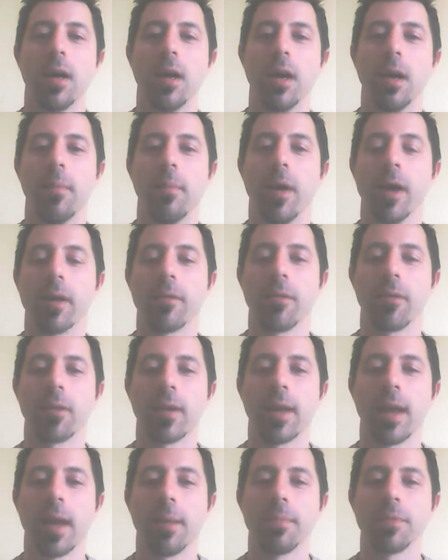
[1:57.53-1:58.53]

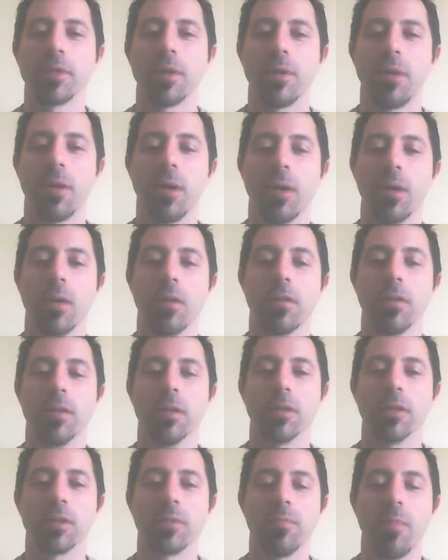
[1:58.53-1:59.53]
Microcaps are
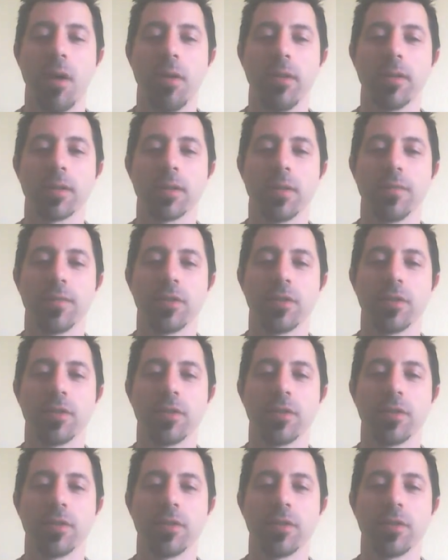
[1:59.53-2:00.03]
the smallest